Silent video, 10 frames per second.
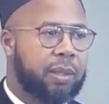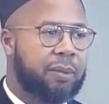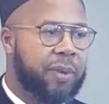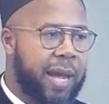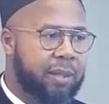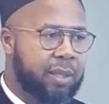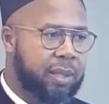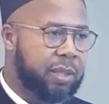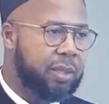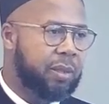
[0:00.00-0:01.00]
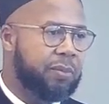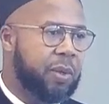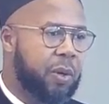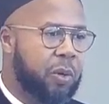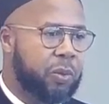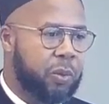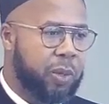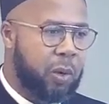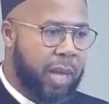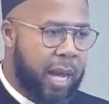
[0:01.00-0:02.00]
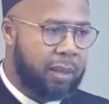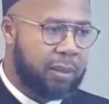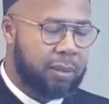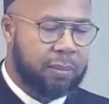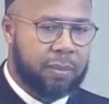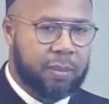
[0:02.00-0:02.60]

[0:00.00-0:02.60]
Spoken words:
the fancies of those who know not.